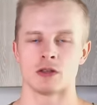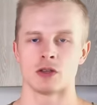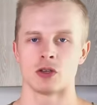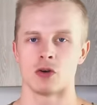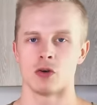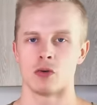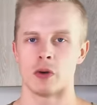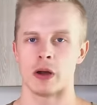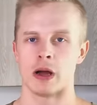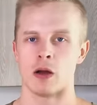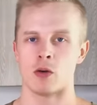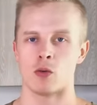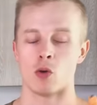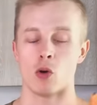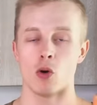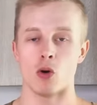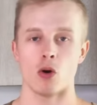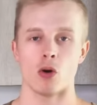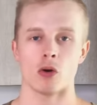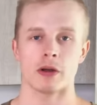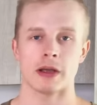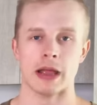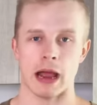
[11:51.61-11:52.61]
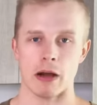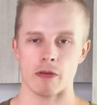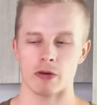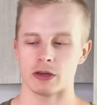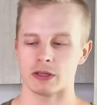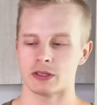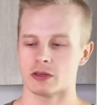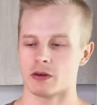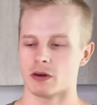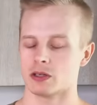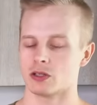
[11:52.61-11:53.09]
So uh, raw
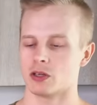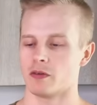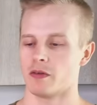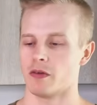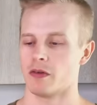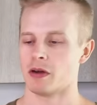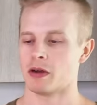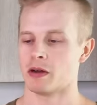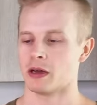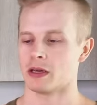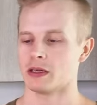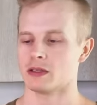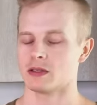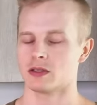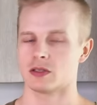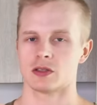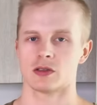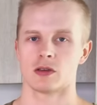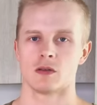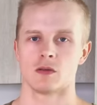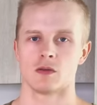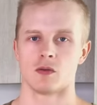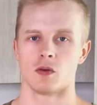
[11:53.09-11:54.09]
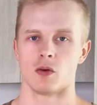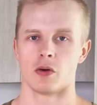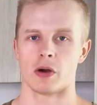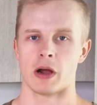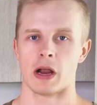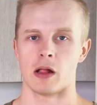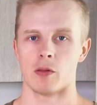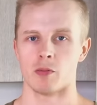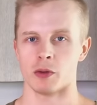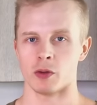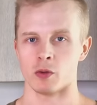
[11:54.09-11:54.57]
carrots are actually very nice for
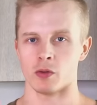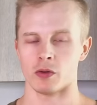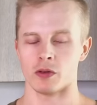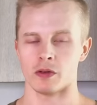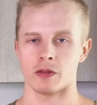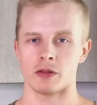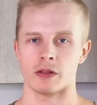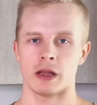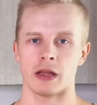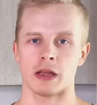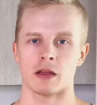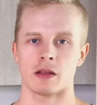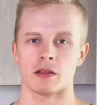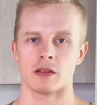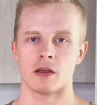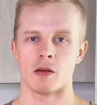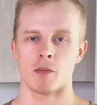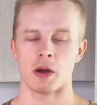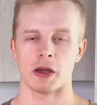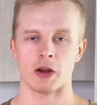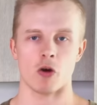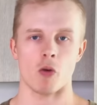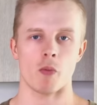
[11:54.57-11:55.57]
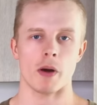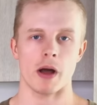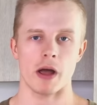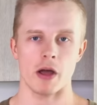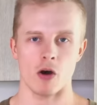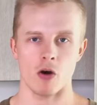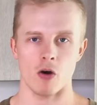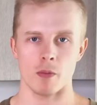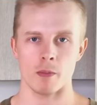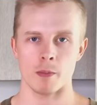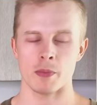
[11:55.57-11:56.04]
helping with like the
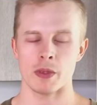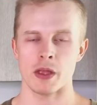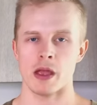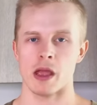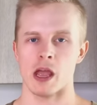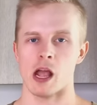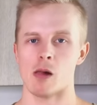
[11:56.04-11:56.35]
microbiome,